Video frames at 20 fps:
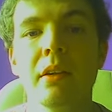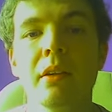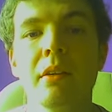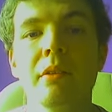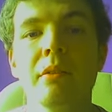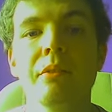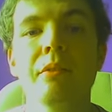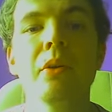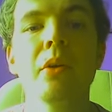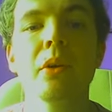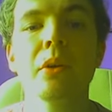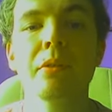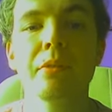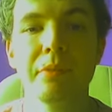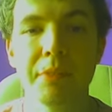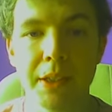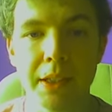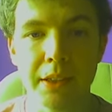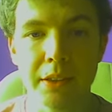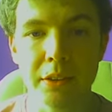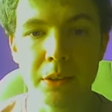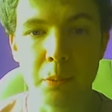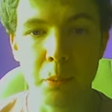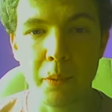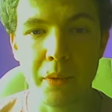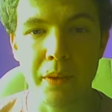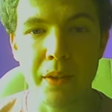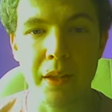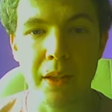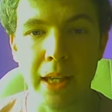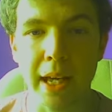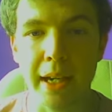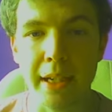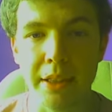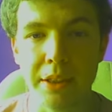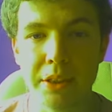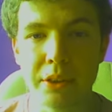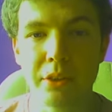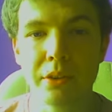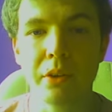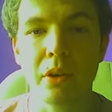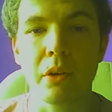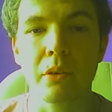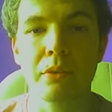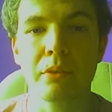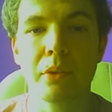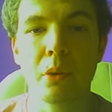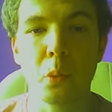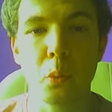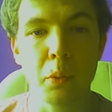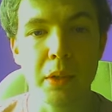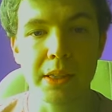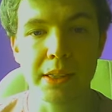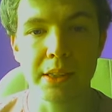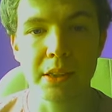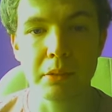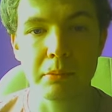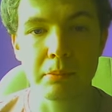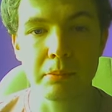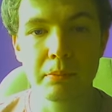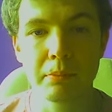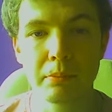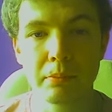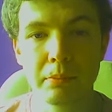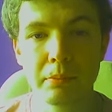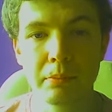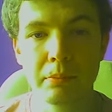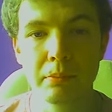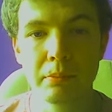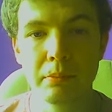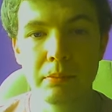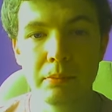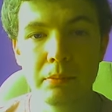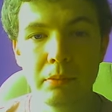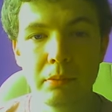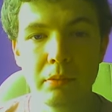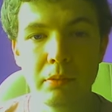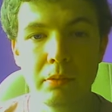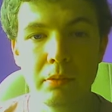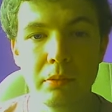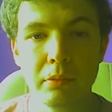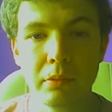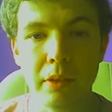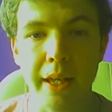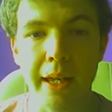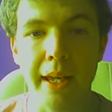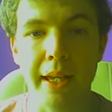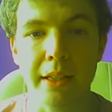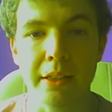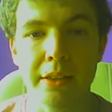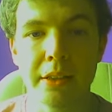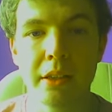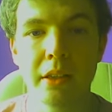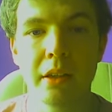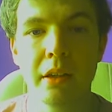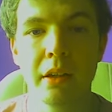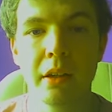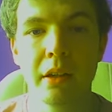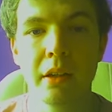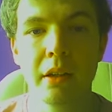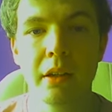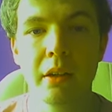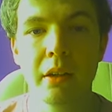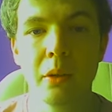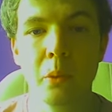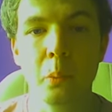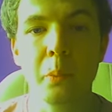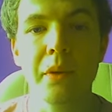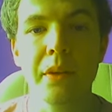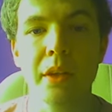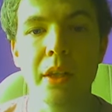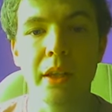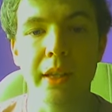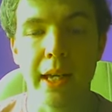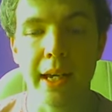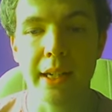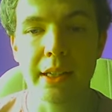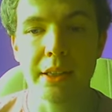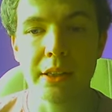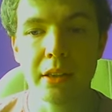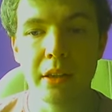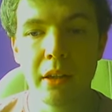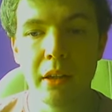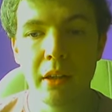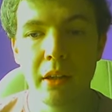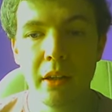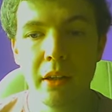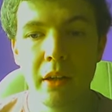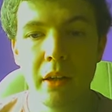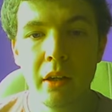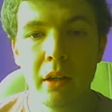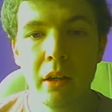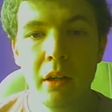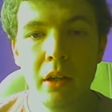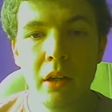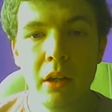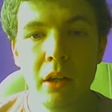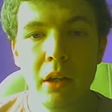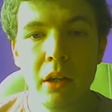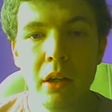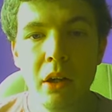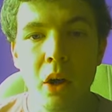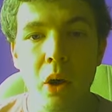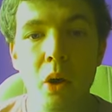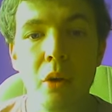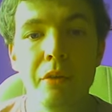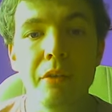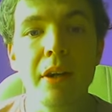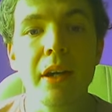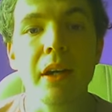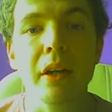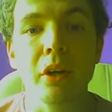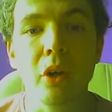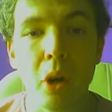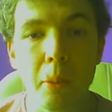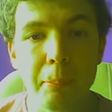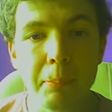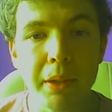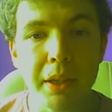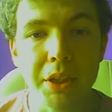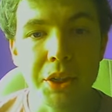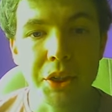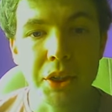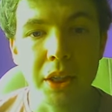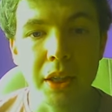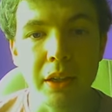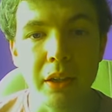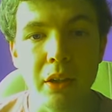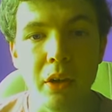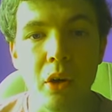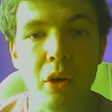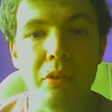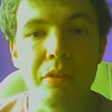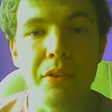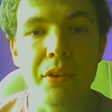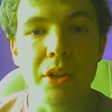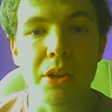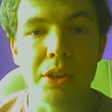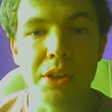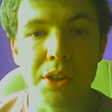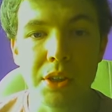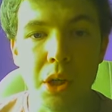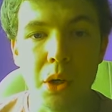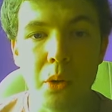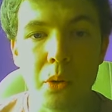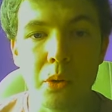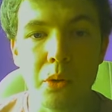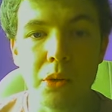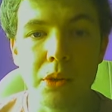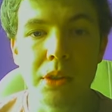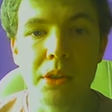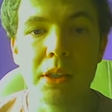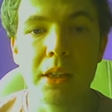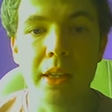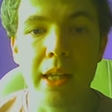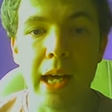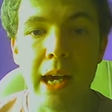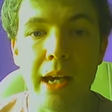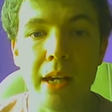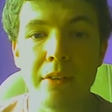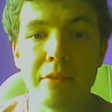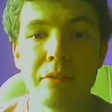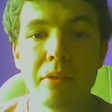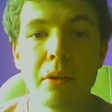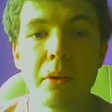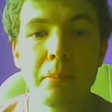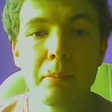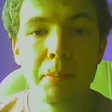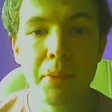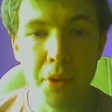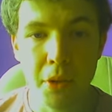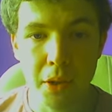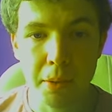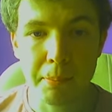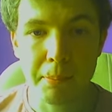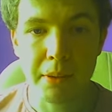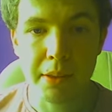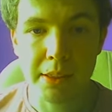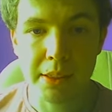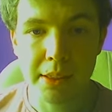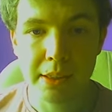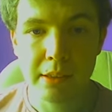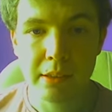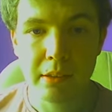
fulfilled with the light of wisdom and with the light of accomplishing of your soul's life purpose.